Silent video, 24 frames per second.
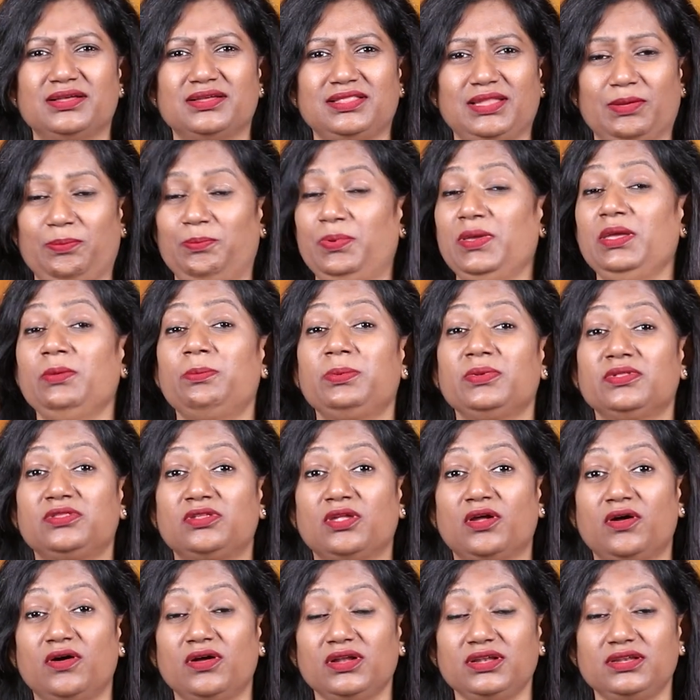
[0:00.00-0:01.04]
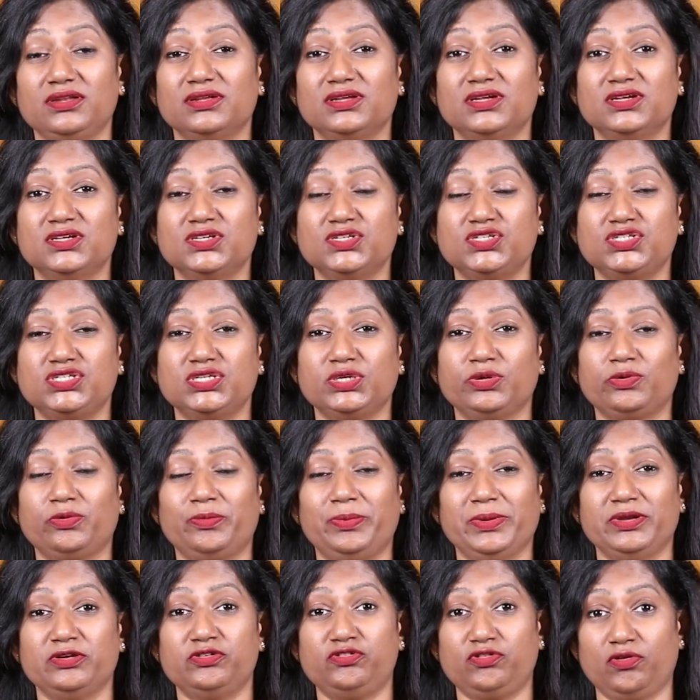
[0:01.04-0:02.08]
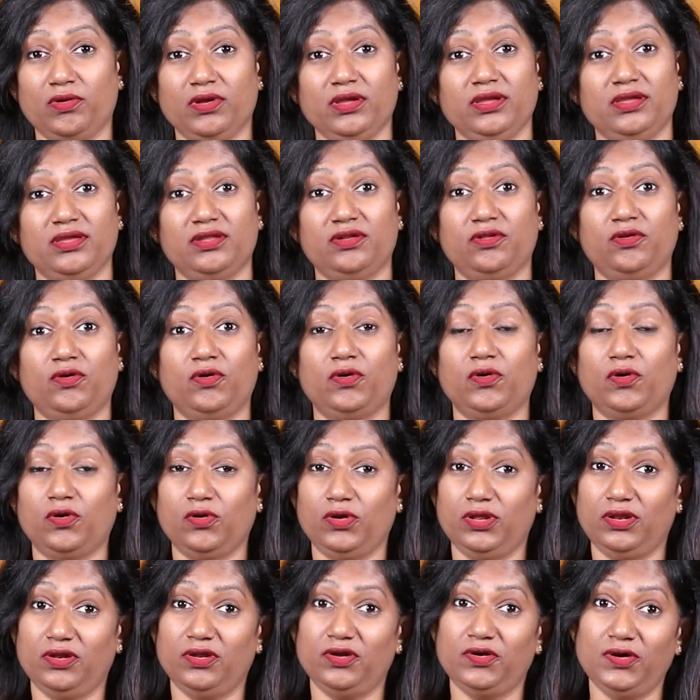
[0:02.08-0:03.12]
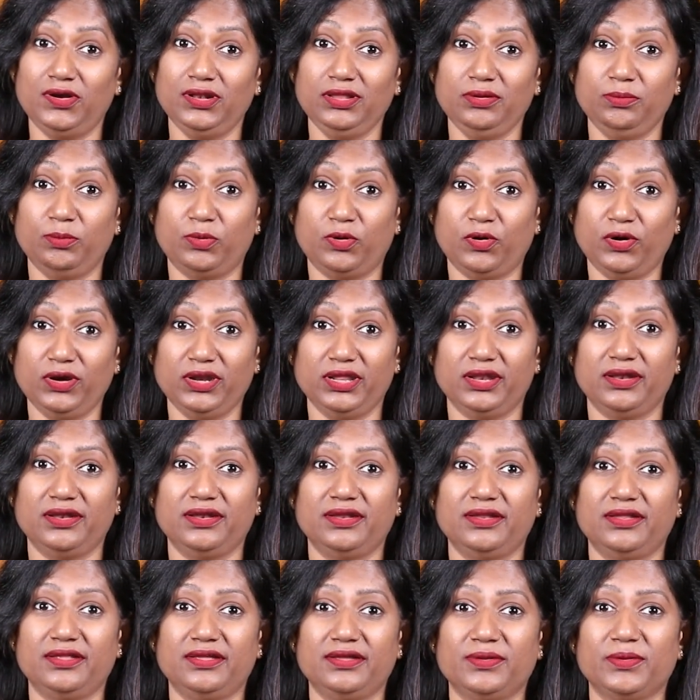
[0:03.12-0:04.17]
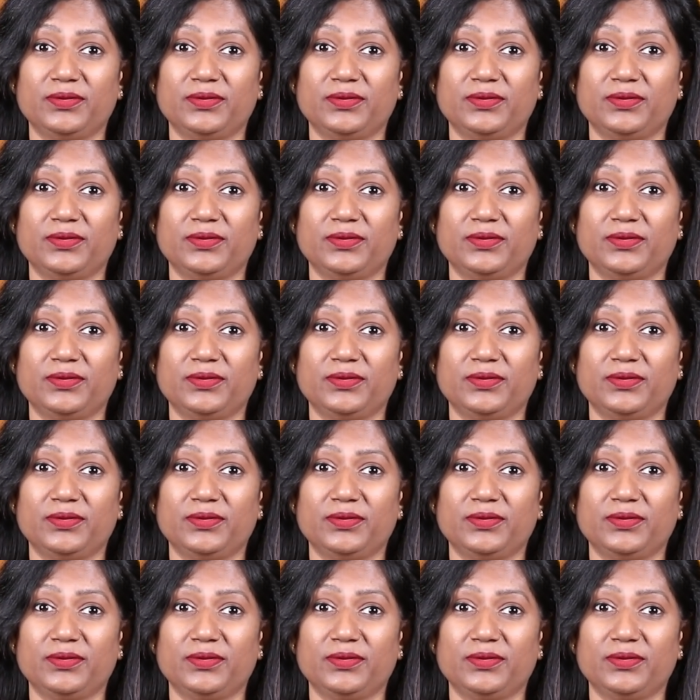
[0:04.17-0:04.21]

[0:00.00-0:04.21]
that people thought she would have been drunken on an early morning.